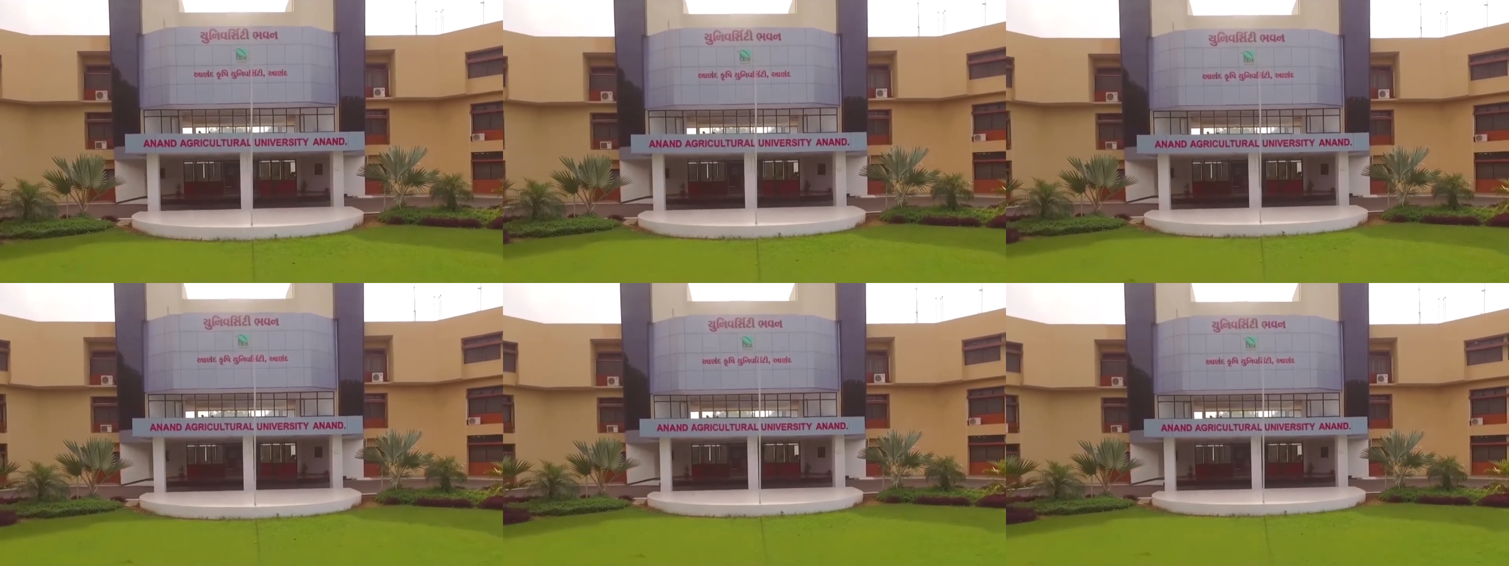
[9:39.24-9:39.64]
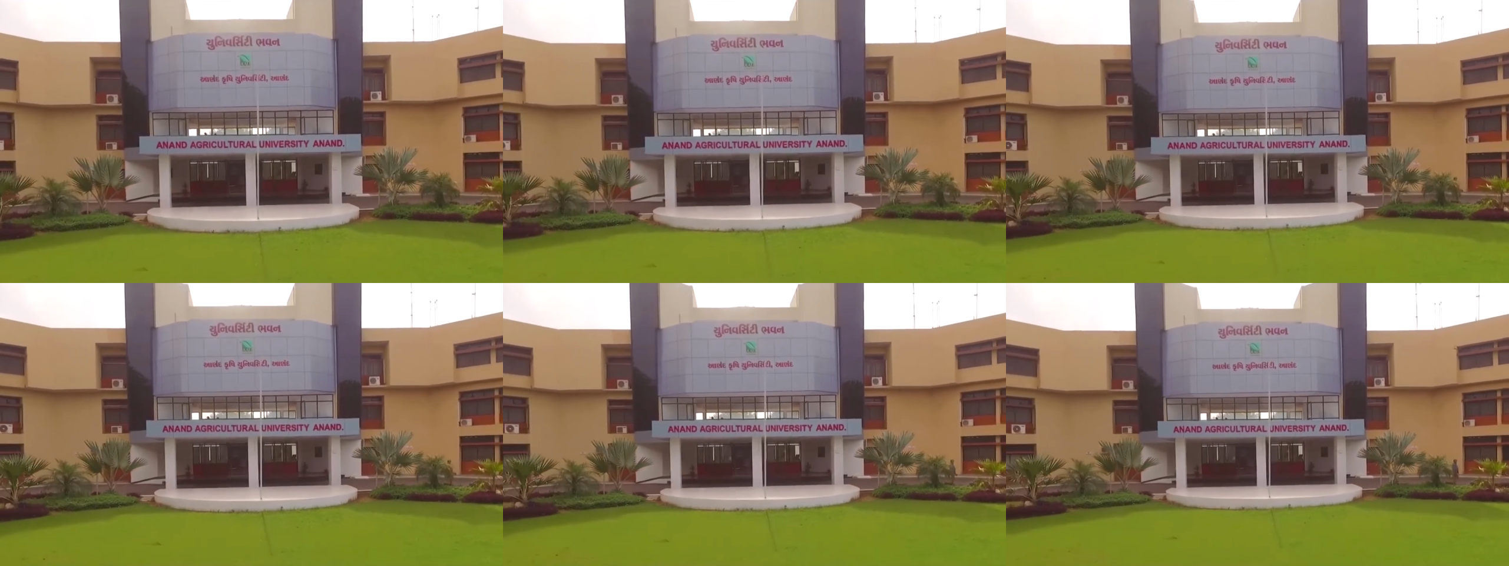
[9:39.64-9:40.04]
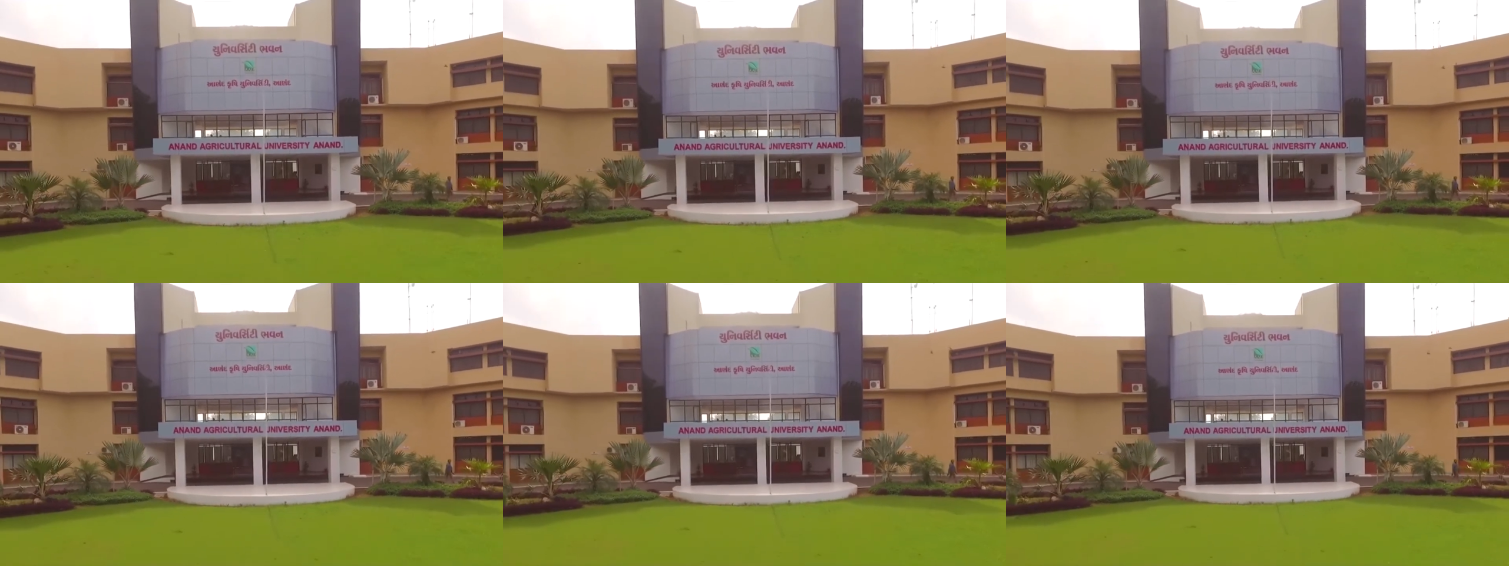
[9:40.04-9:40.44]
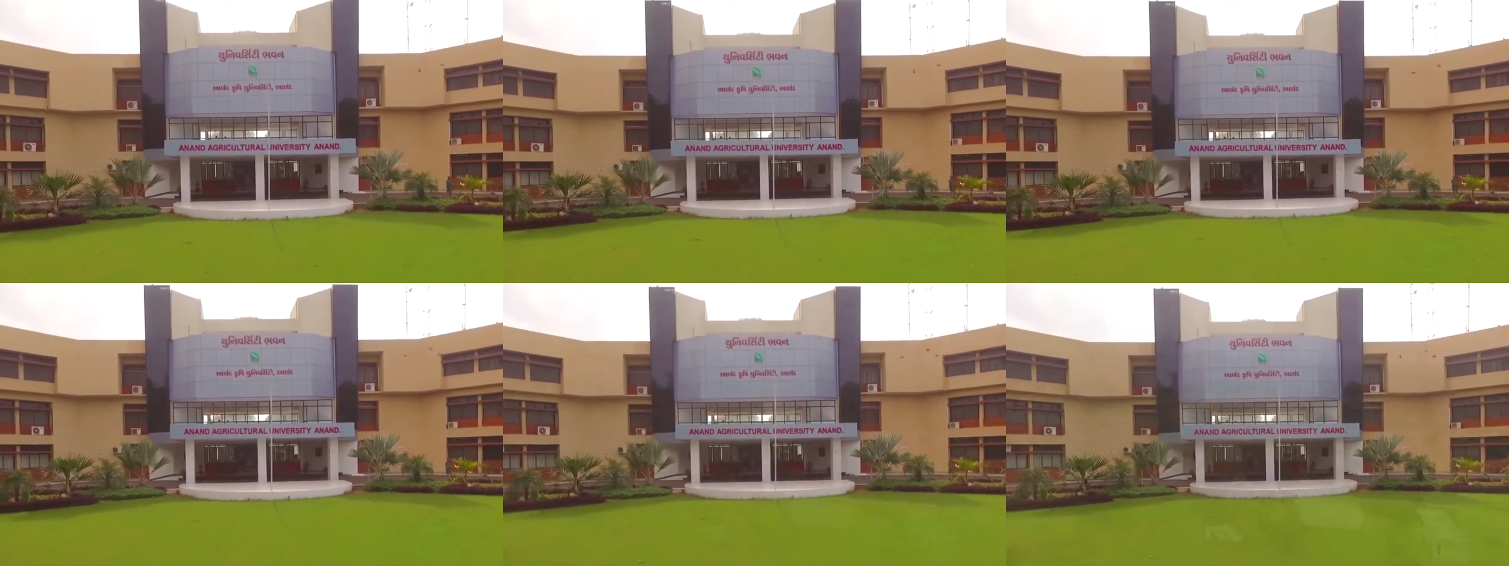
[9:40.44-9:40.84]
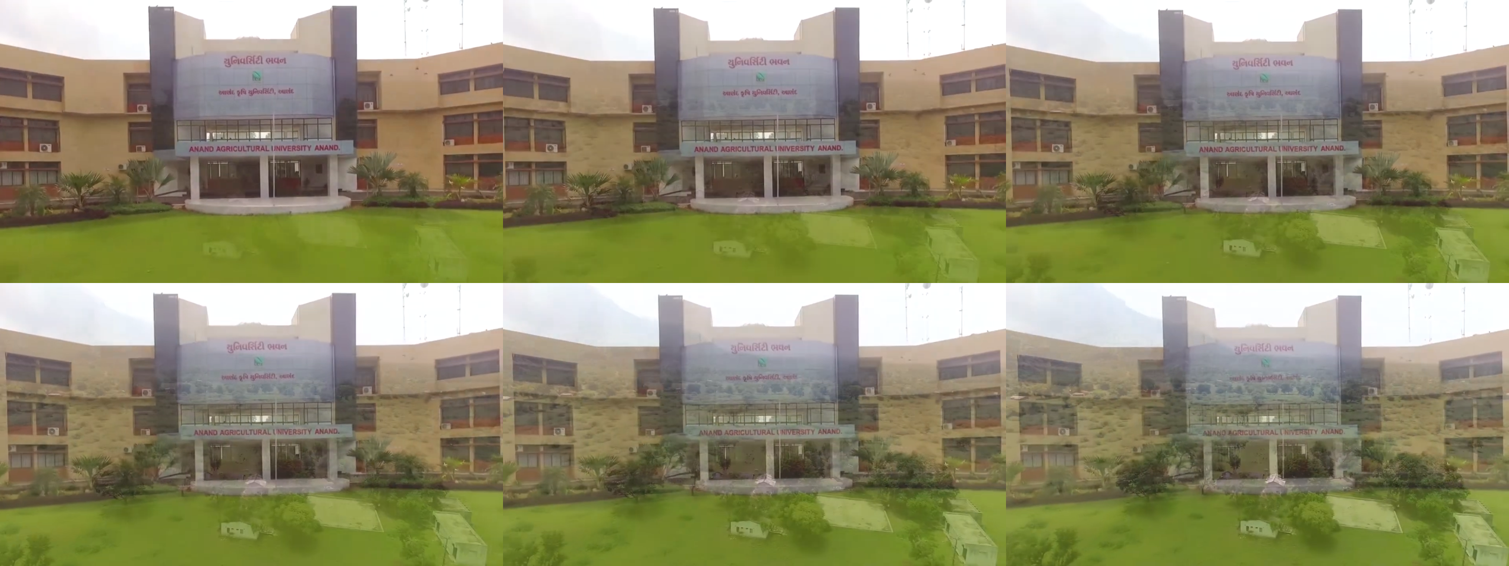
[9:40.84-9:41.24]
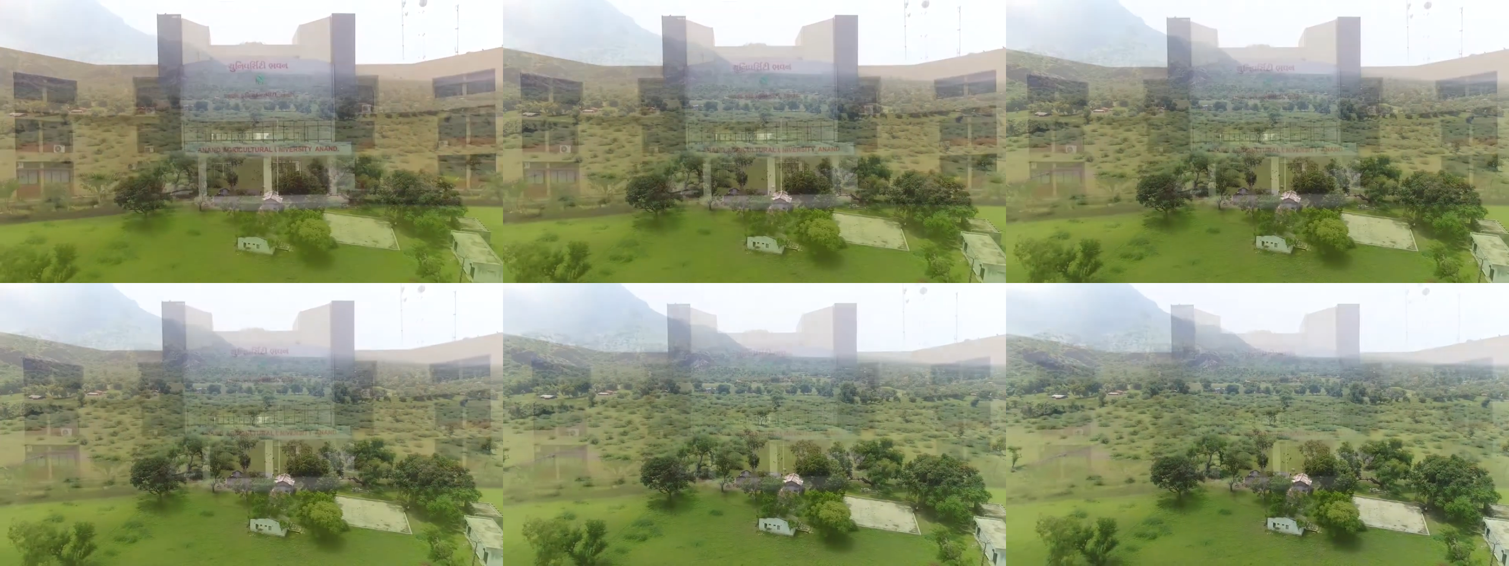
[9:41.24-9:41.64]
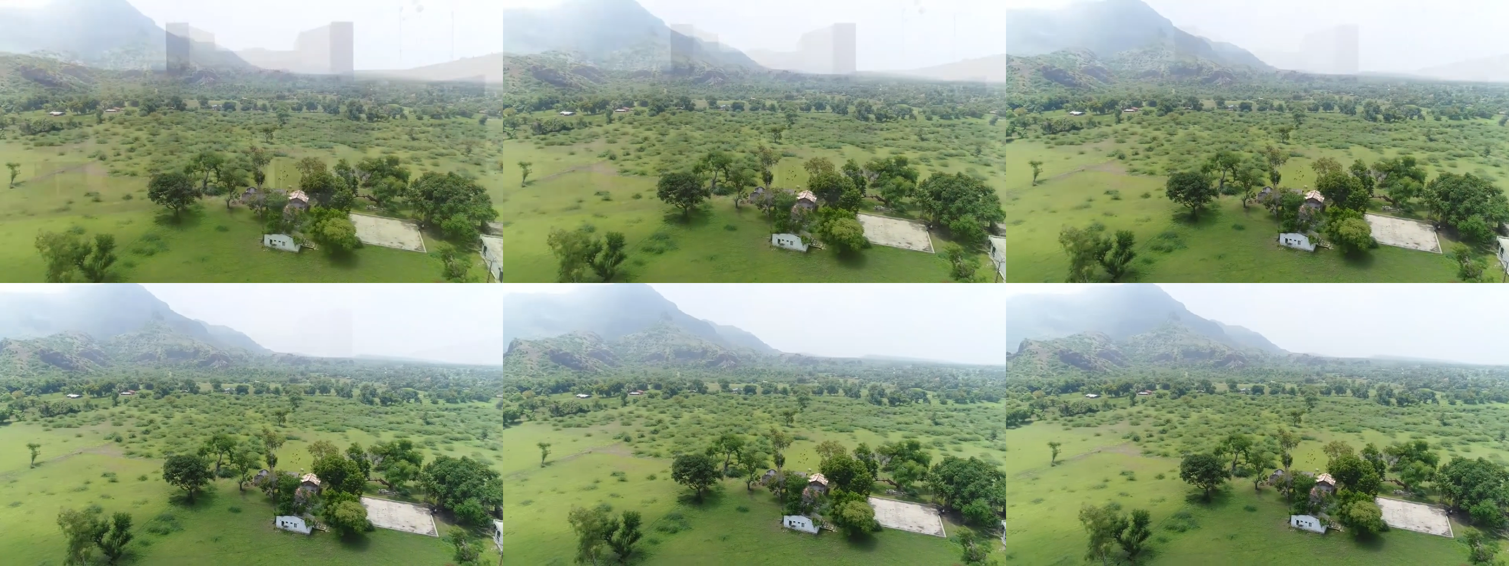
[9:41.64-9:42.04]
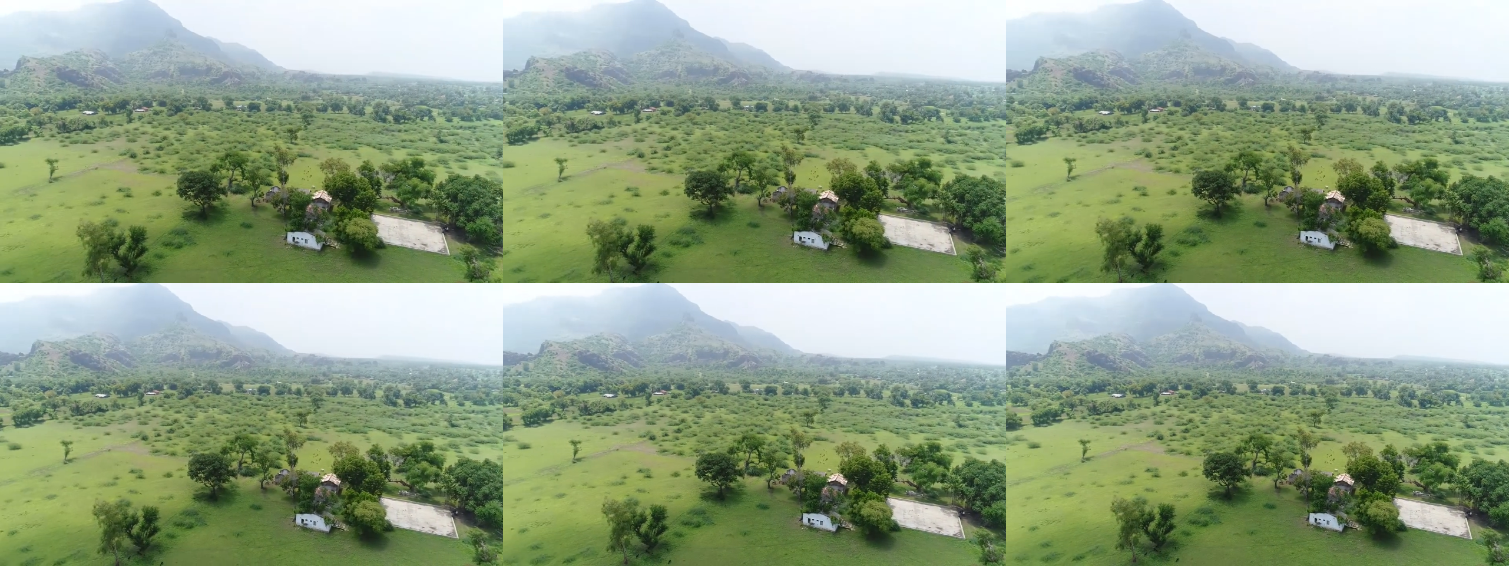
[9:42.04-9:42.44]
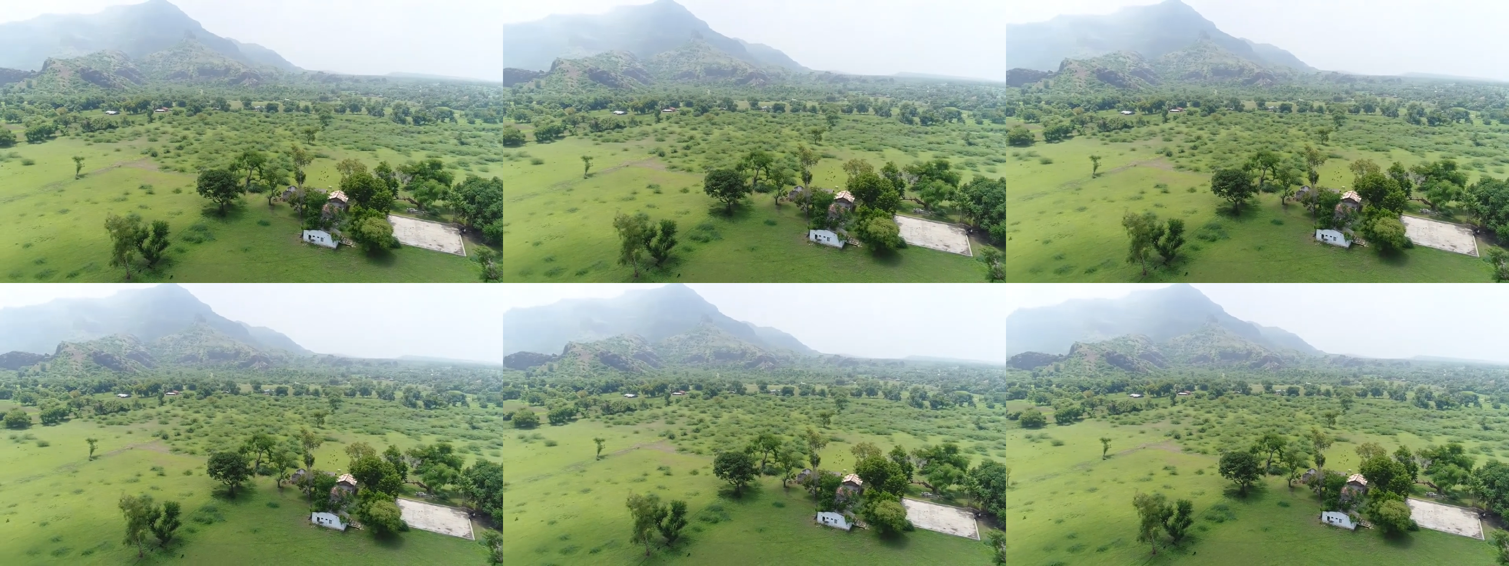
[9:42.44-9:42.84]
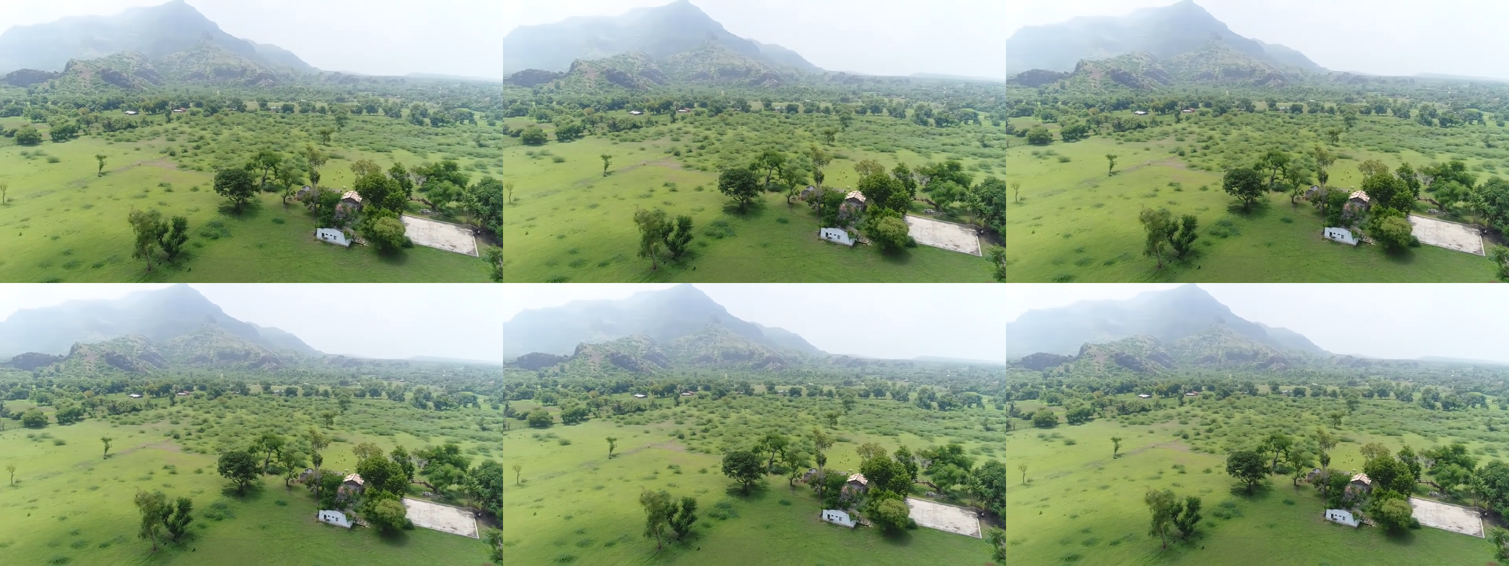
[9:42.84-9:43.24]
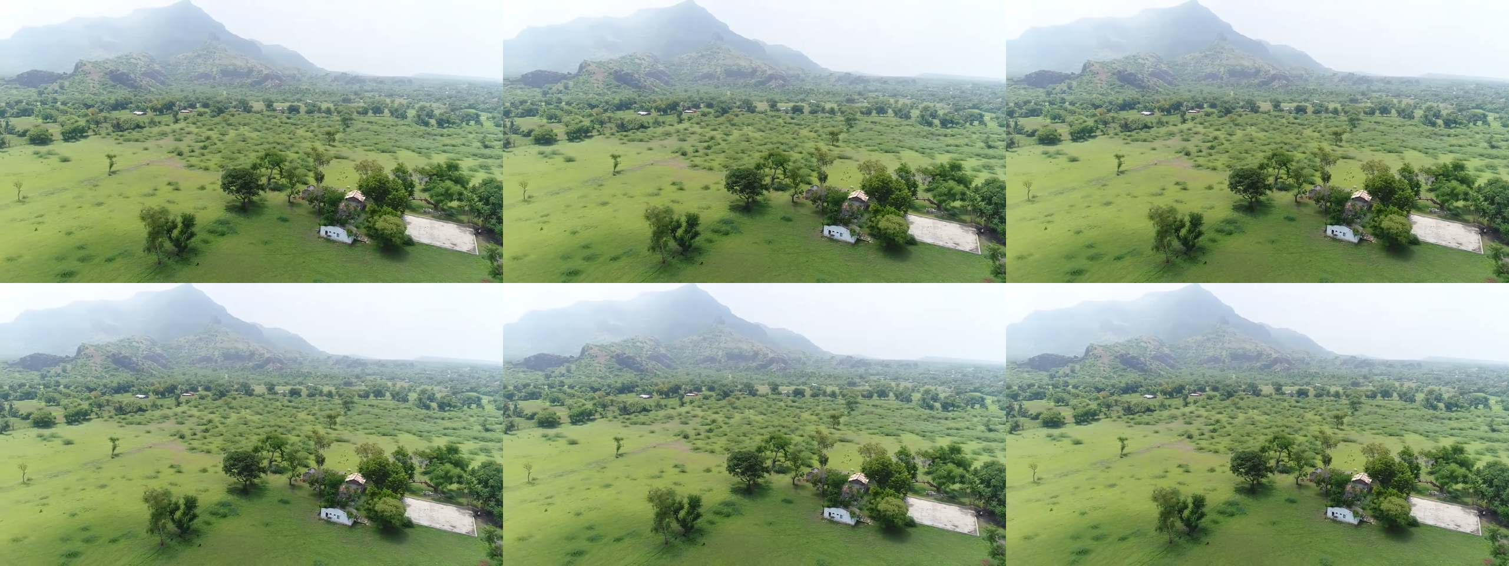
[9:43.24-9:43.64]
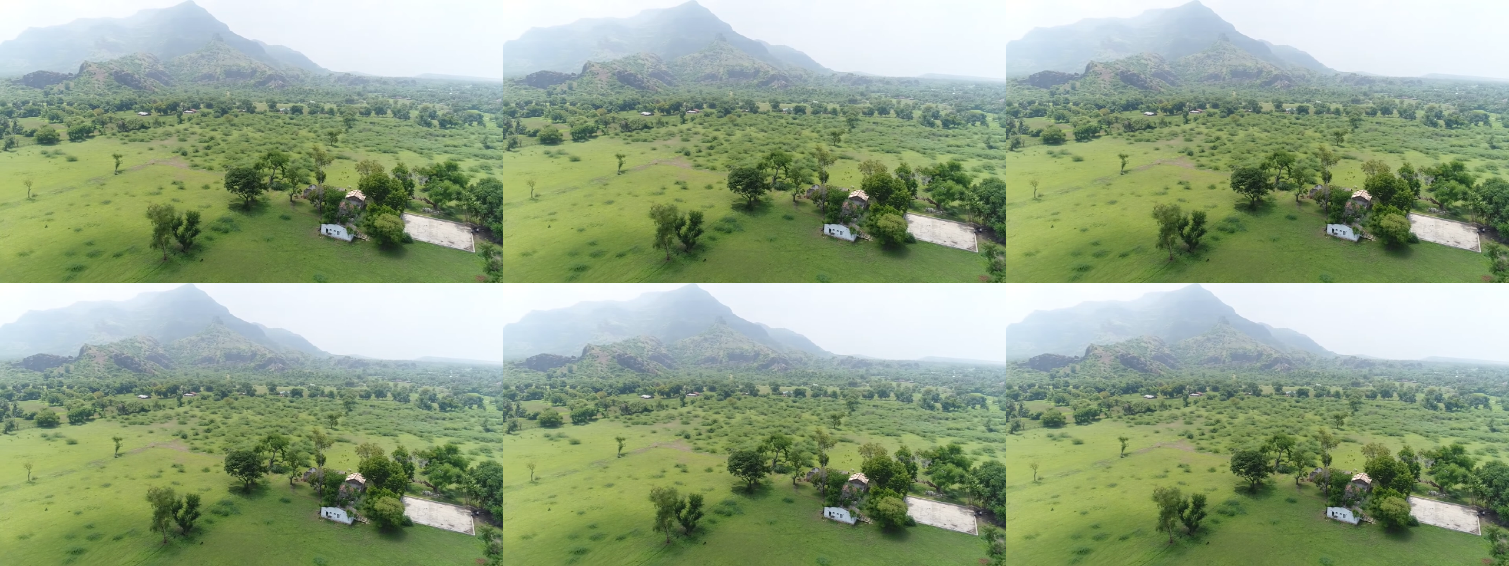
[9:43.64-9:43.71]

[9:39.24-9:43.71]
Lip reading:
(no speaker visible)